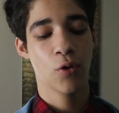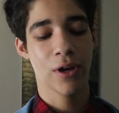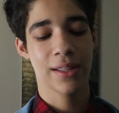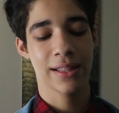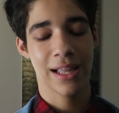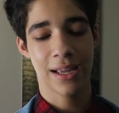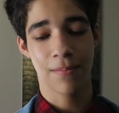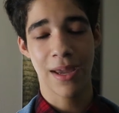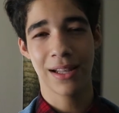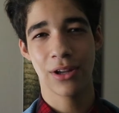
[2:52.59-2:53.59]
quickly
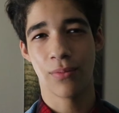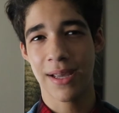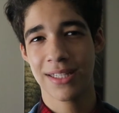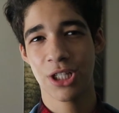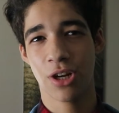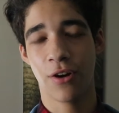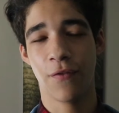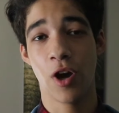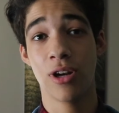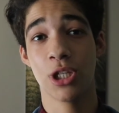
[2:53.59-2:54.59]
like made a little message on her phone,